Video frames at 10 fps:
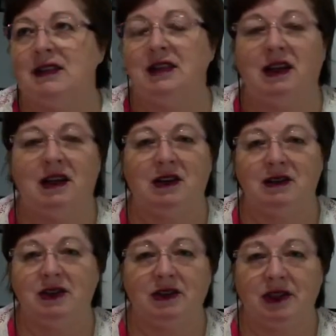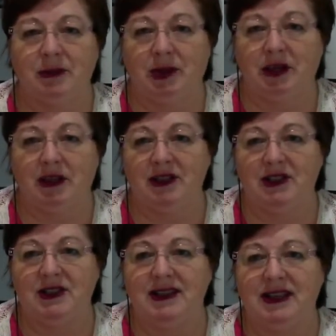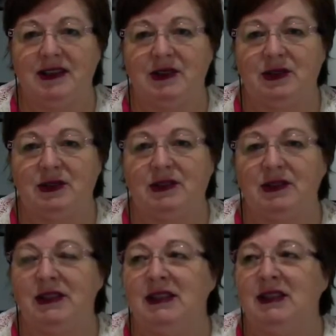Your whole neurobiology is out the door.